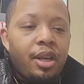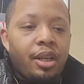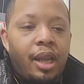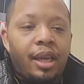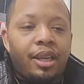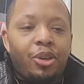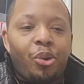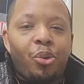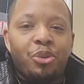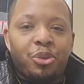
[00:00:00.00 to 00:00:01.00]
like an
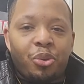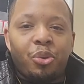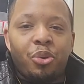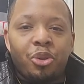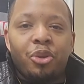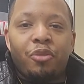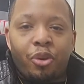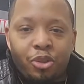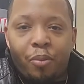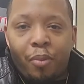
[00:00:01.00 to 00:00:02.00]
old school
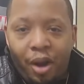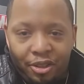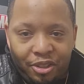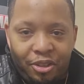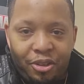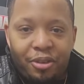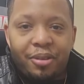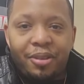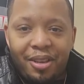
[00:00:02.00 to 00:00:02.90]
Universal Monster